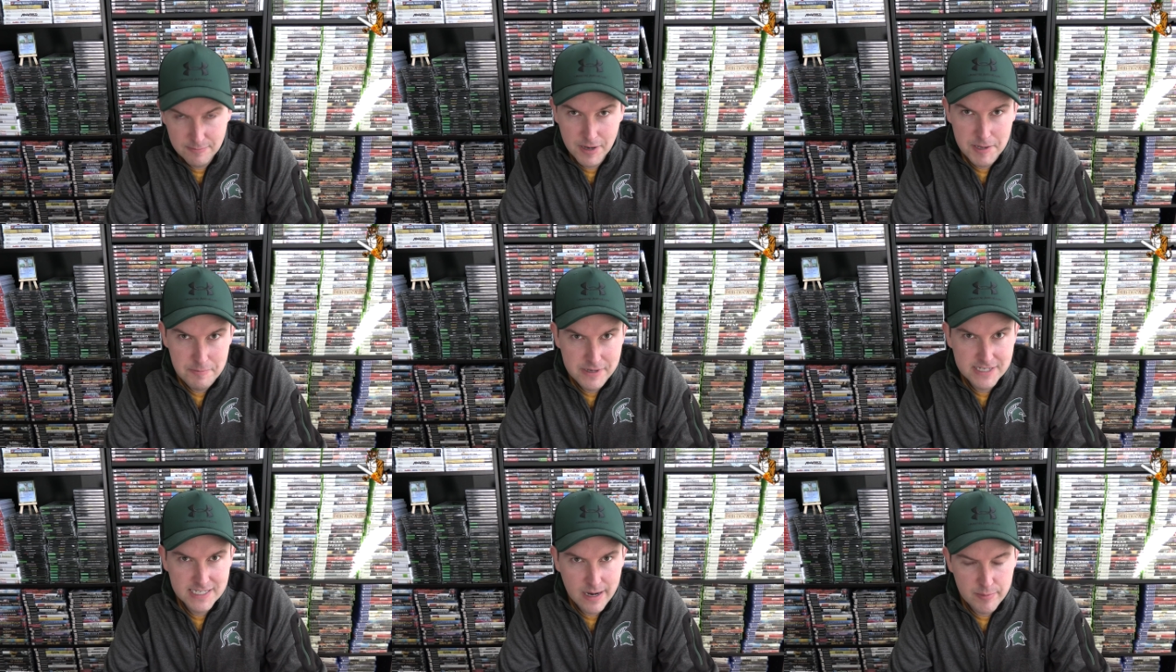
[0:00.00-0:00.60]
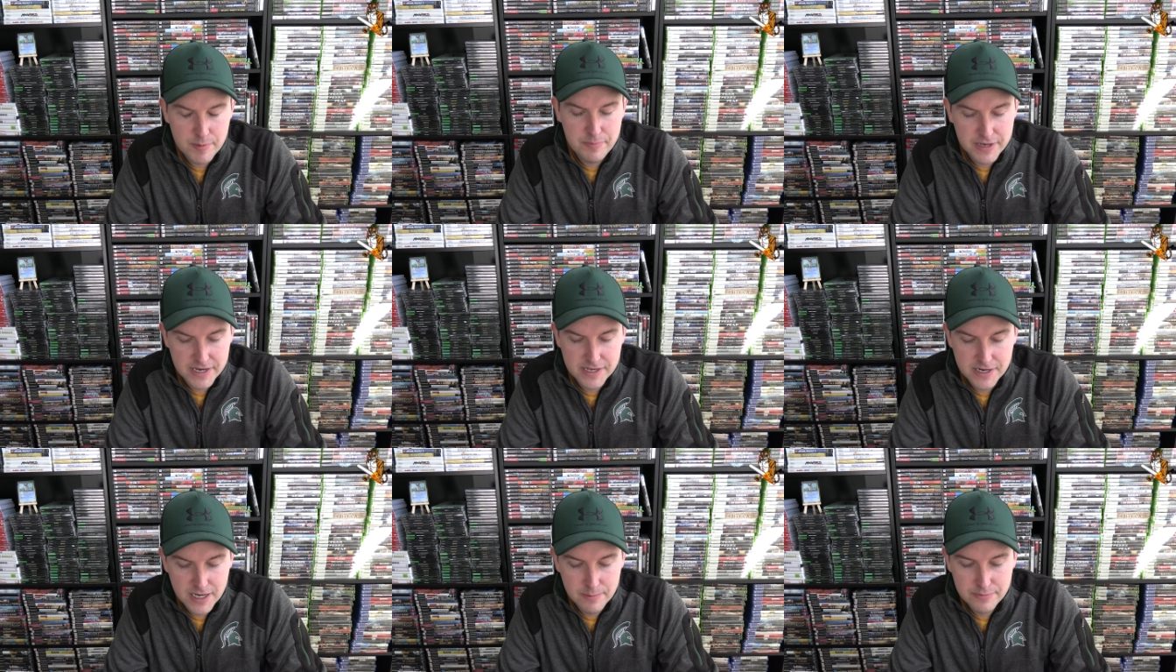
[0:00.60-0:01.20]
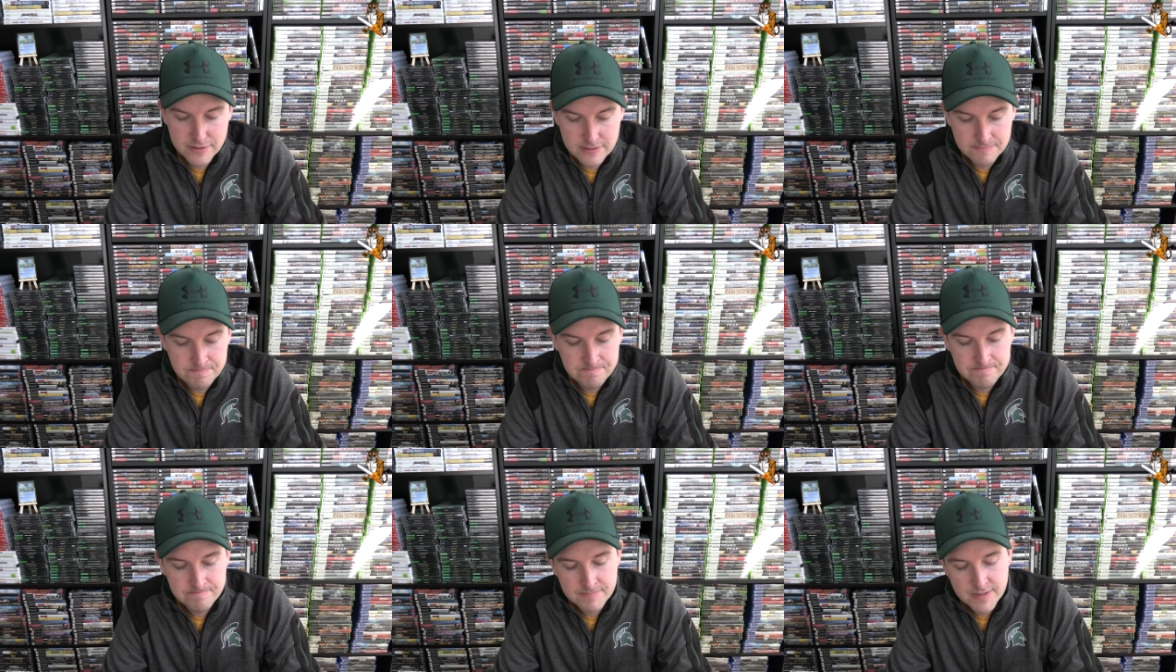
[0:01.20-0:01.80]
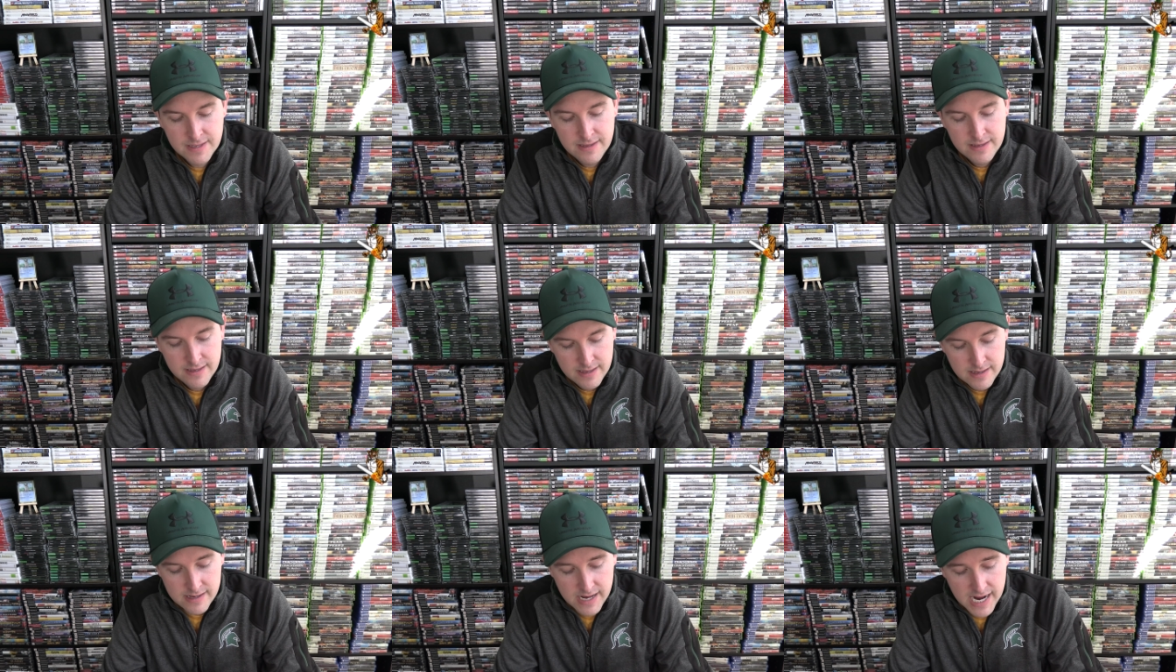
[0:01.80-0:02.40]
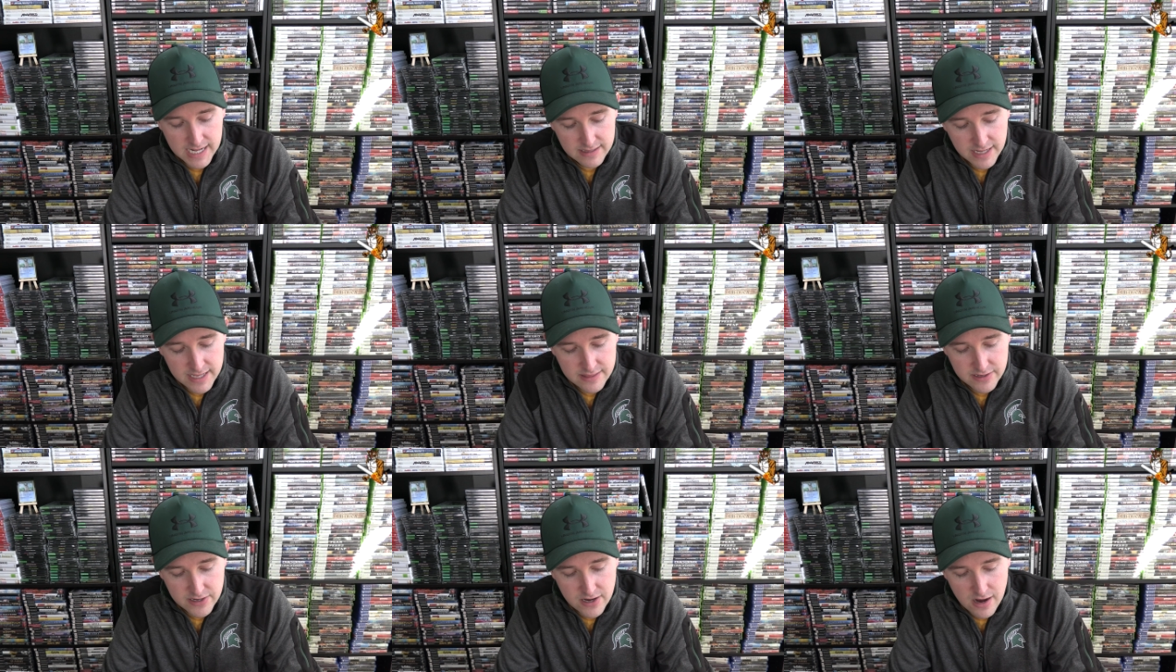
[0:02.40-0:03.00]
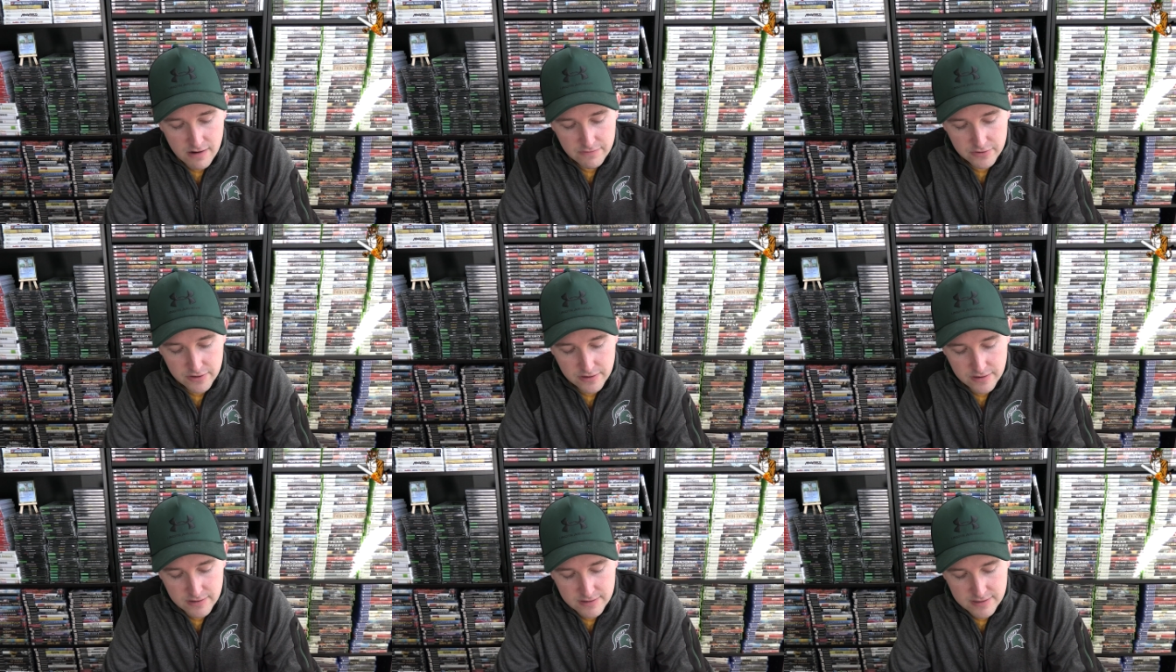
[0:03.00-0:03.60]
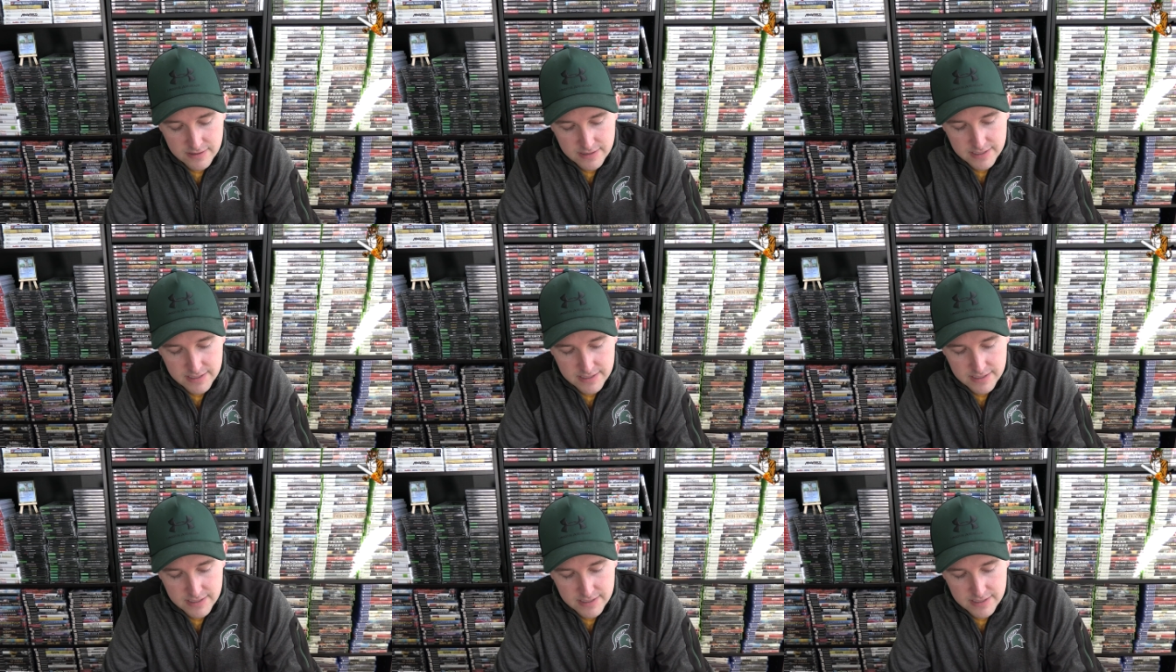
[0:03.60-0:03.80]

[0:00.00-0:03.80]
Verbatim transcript: It might be time to pick it up. I like the cover.